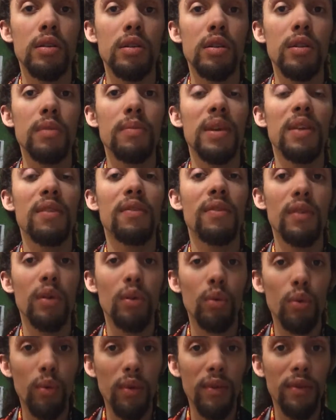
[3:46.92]
to be
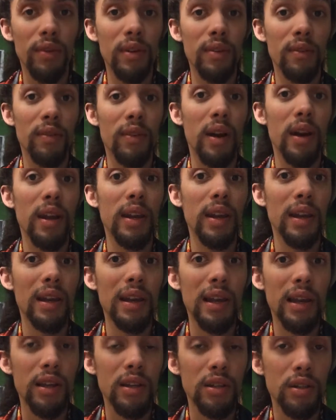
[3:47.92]
filled with divine
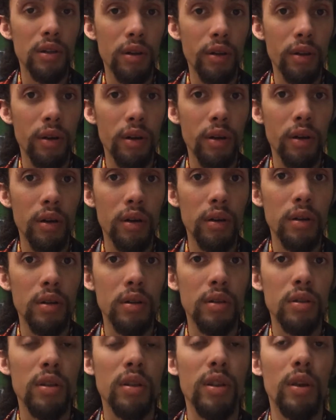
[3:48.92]
elixir
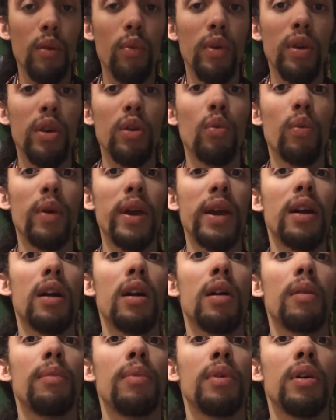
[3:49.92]
so that when you wake
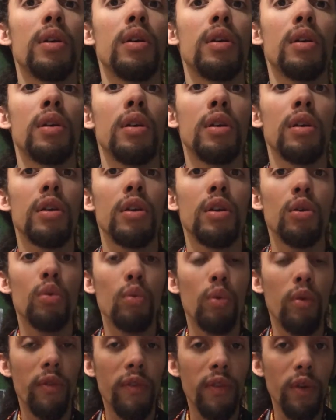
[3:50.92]
up, you
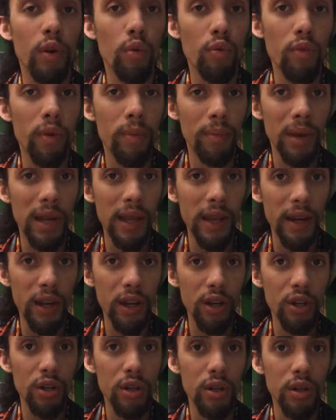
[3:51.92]
will feel
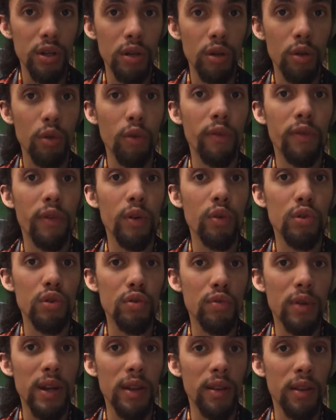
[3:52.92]
replenished, you'll feel
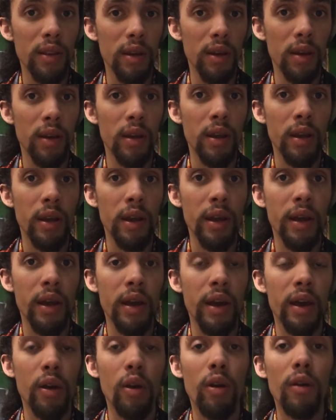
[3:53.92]
strengthened.
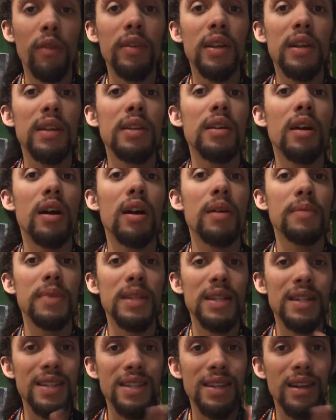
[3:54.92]
And oftentimes,
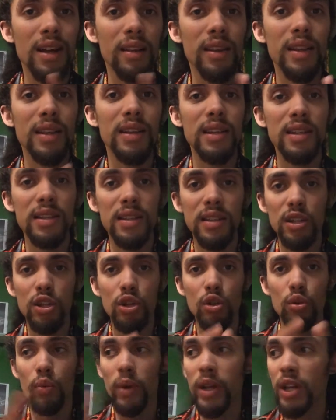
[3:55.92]
it's not that the
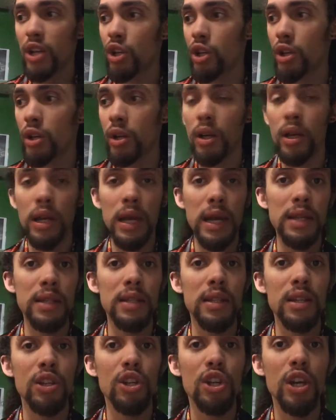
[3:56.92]
situation has
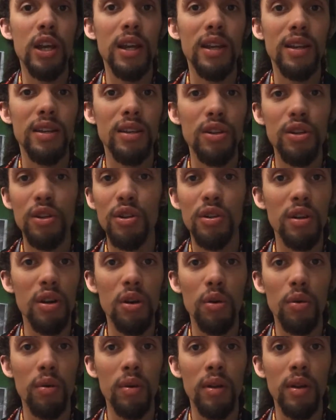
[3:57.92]
to change.
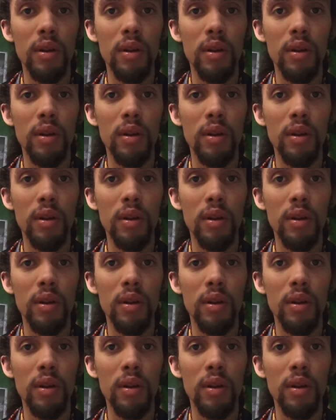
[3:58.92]
No.